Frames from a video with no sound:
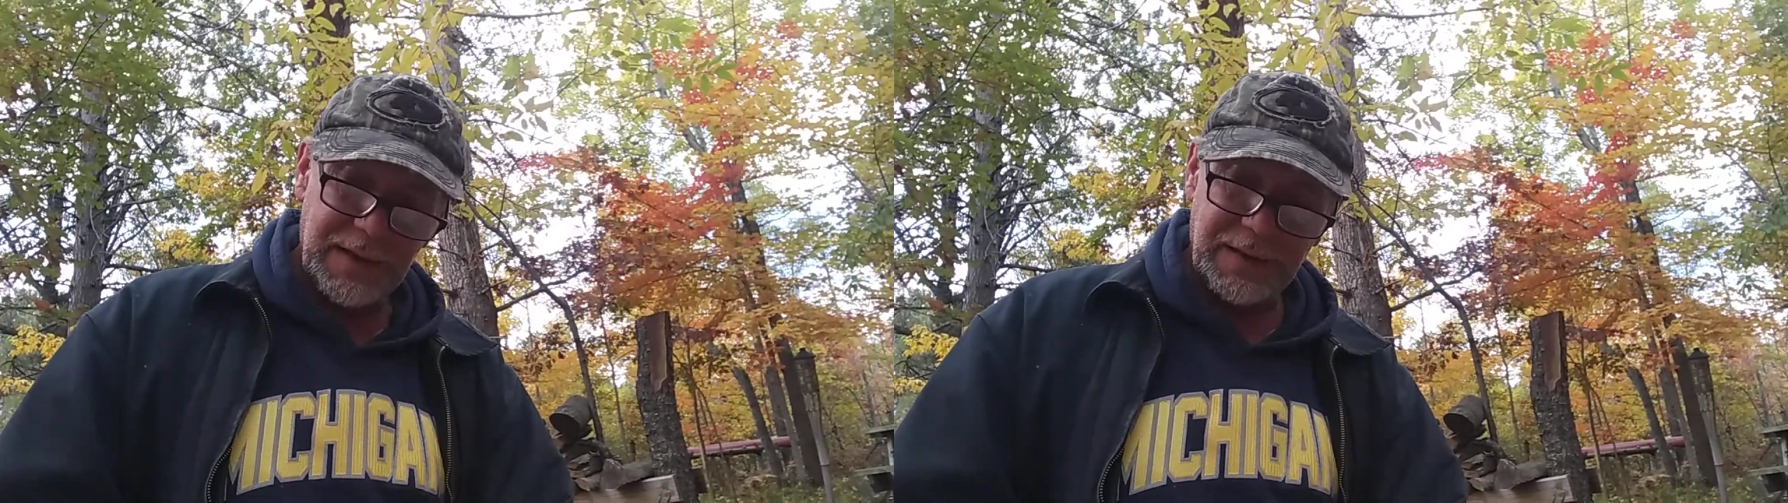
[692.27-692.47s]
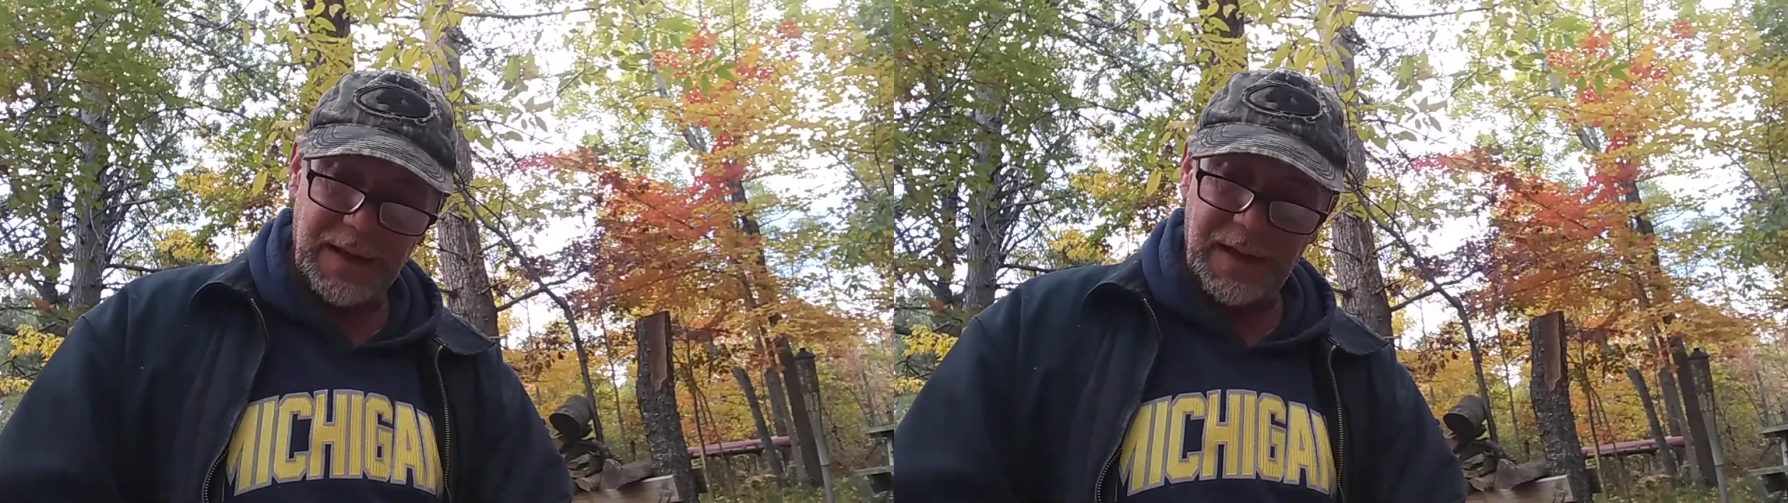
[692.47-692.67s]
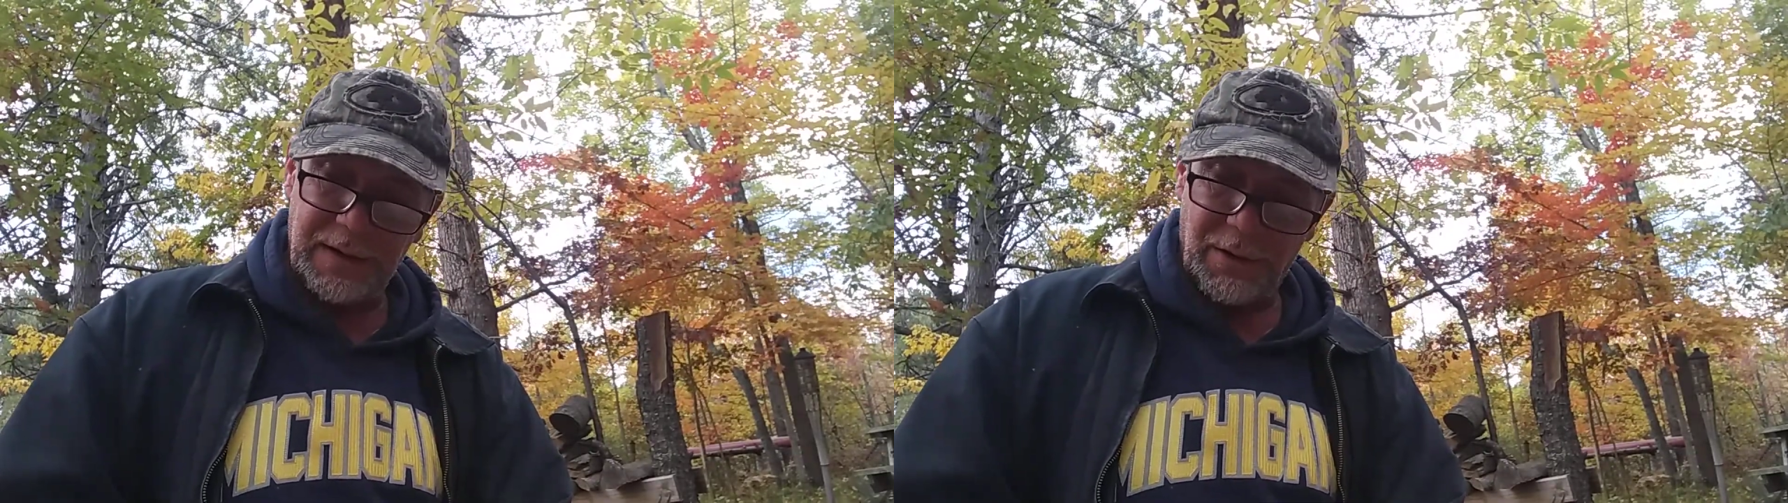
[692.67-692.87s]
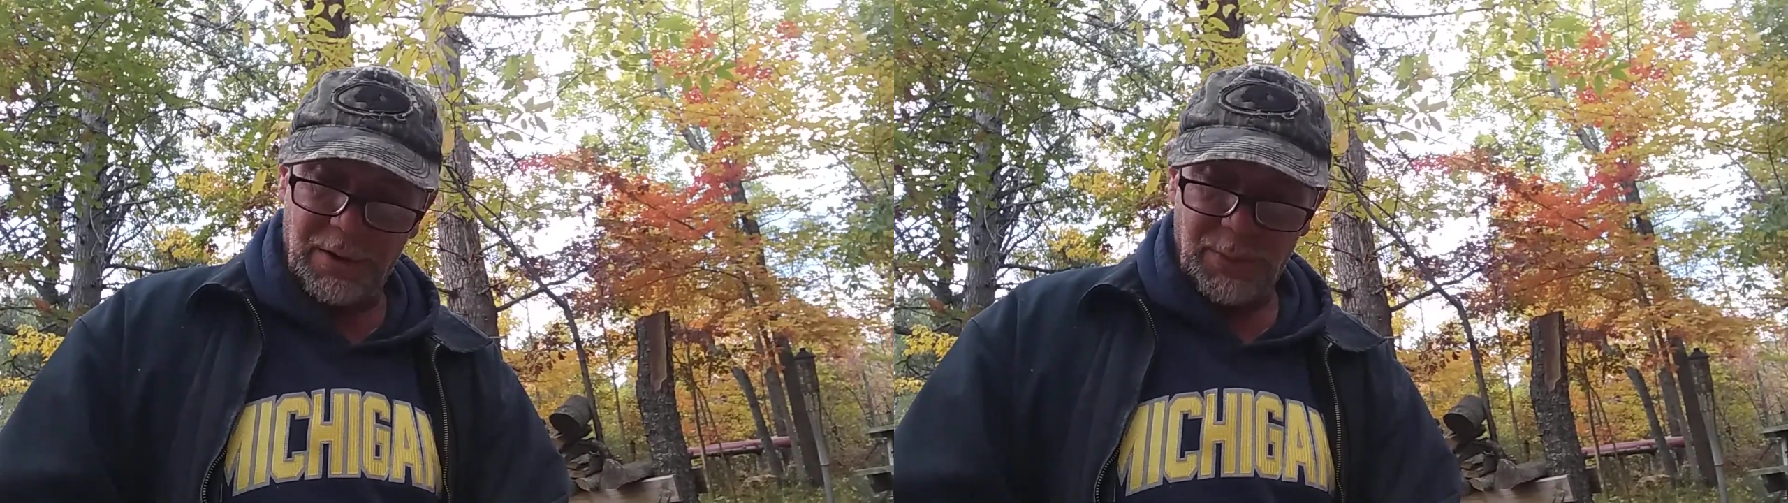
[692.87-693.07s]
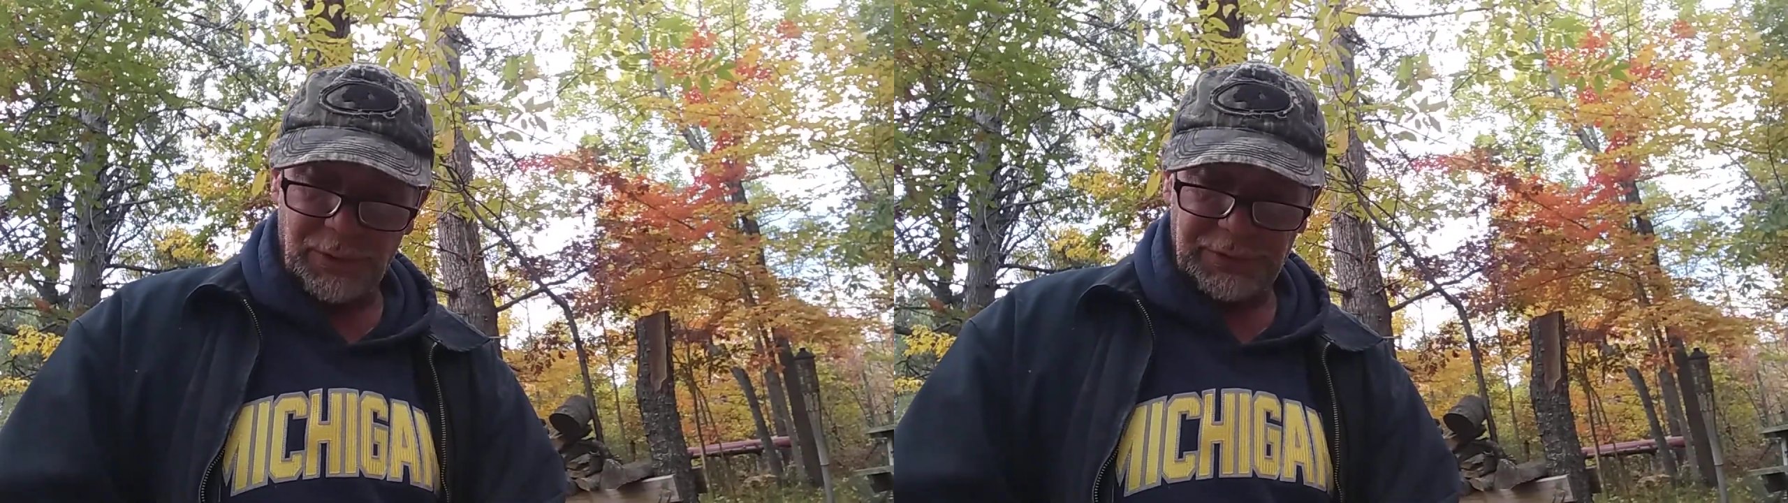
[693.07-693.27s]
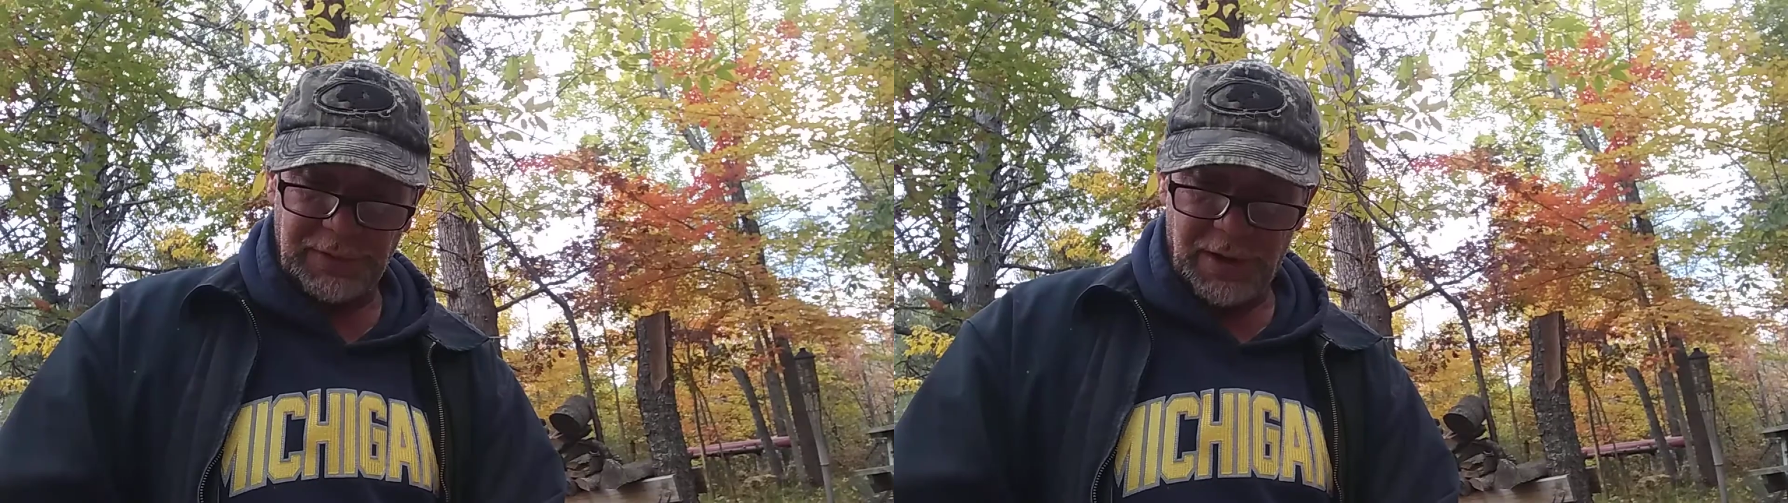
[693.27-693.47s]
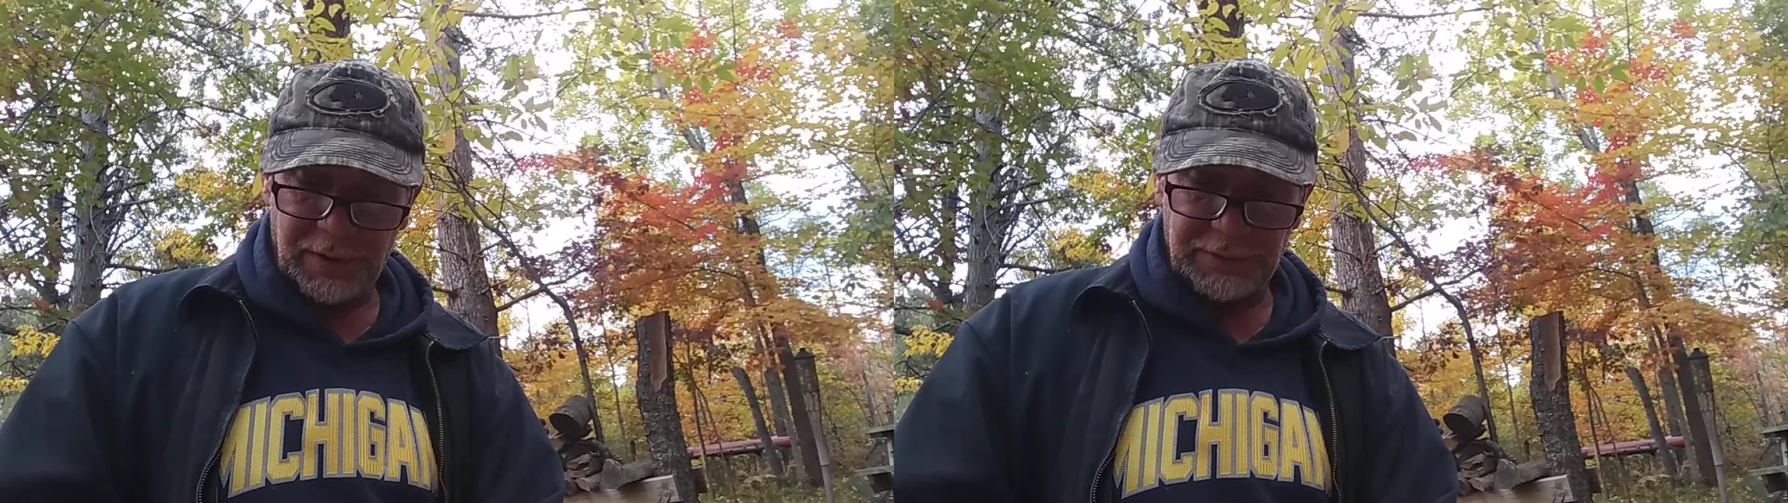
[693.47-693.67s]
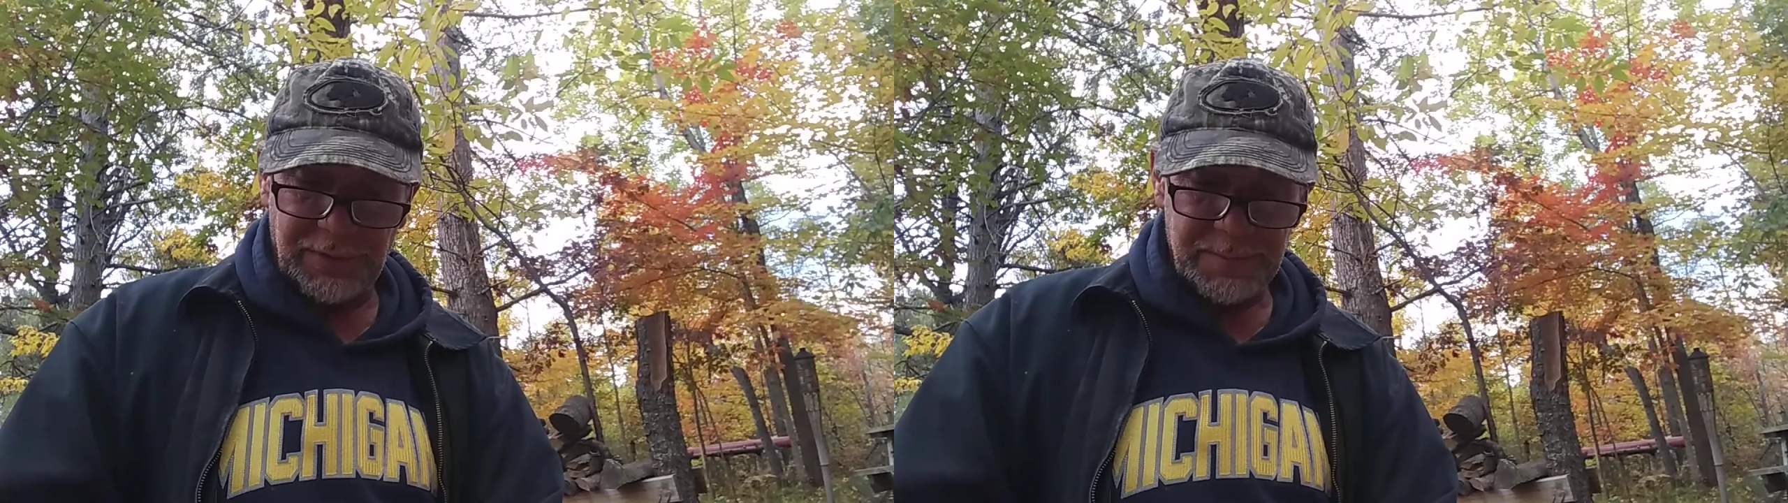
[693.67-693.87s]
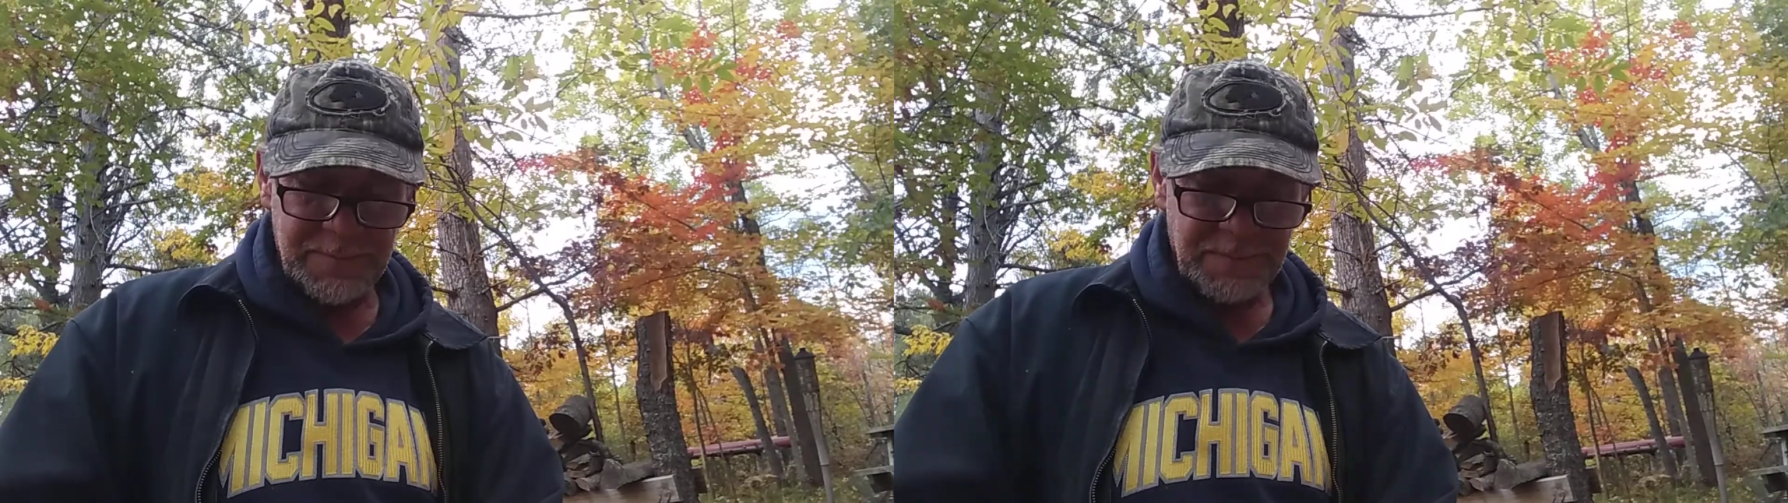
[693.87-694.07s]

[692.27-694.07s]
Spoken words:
they had almost lost.